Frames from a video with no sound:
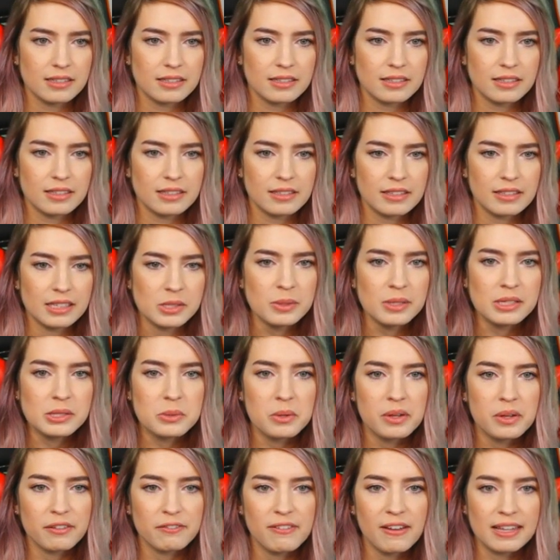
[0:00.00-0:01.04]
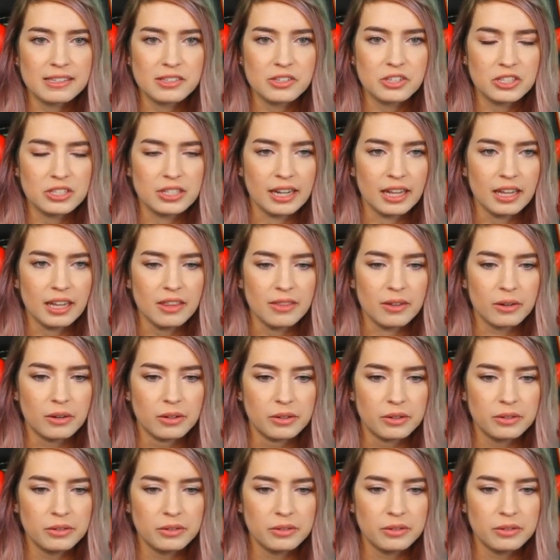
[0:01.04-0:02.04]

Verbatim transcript: This one's going faster today, though.